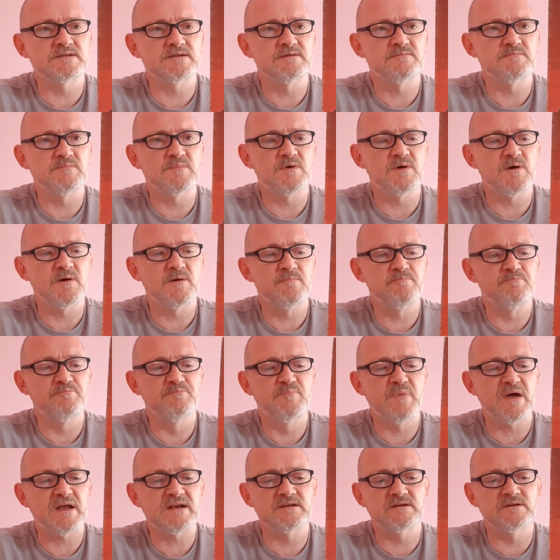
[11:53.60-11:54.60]
him.
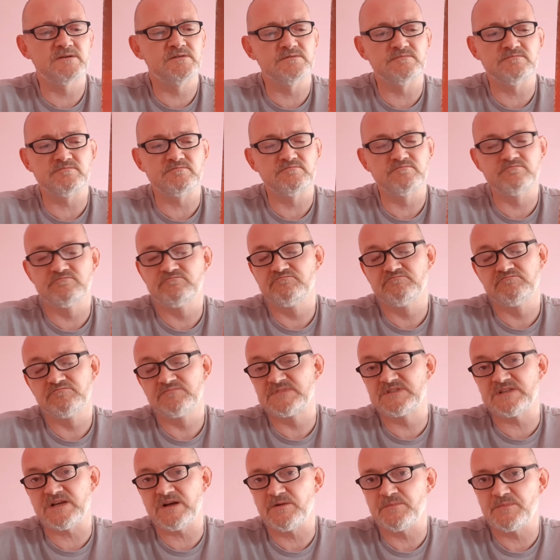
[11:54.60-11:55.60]
Ben couldn't
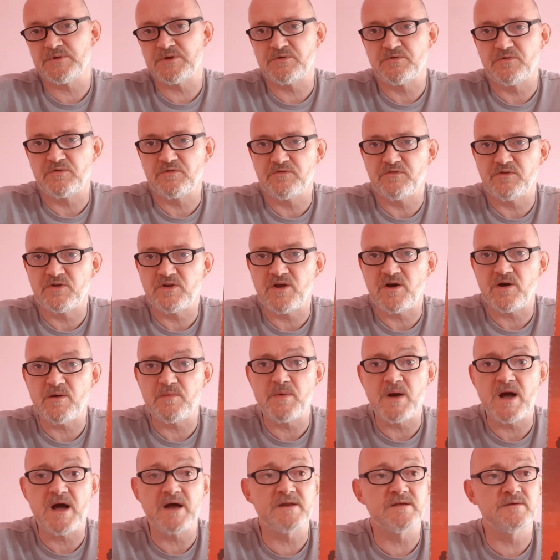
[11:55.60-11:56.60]
tell me an awful lot
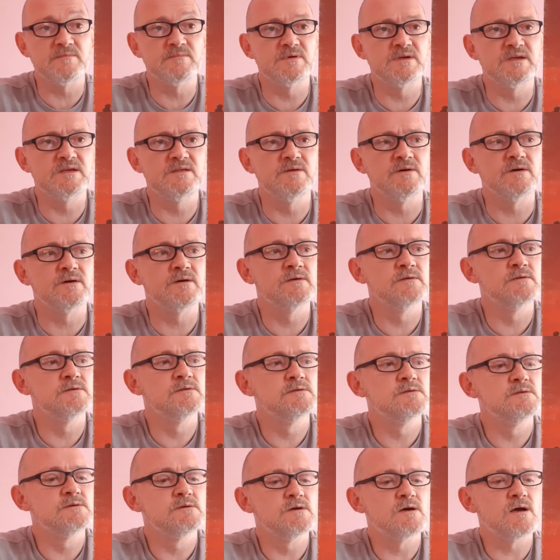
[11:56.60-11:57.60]
about him either.
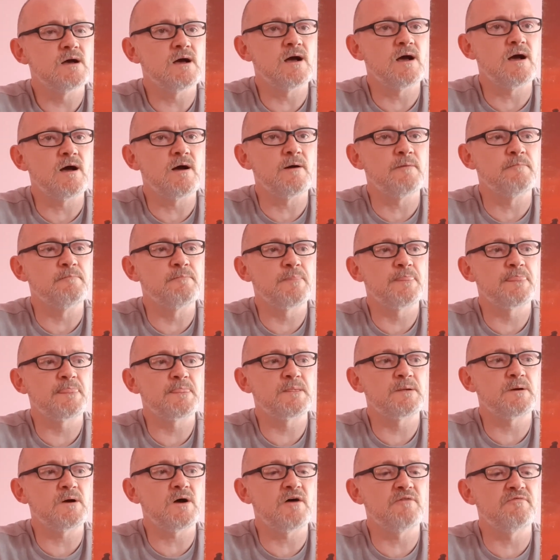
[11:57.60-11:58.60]

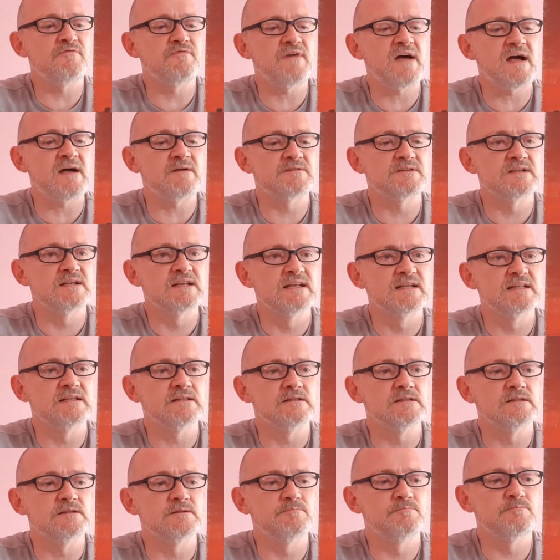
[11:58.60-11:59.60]
I found a
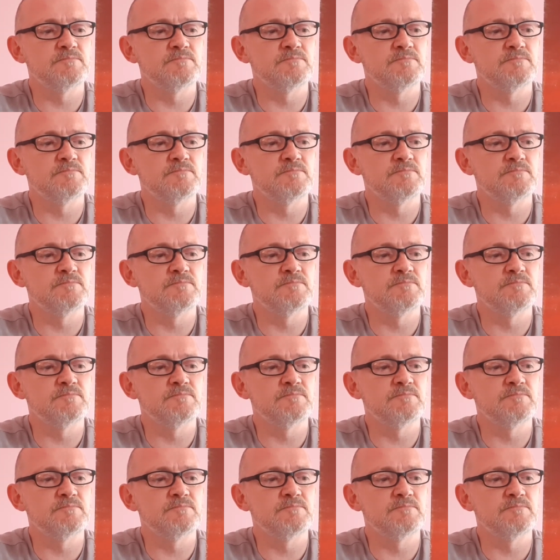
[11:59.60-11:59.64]
little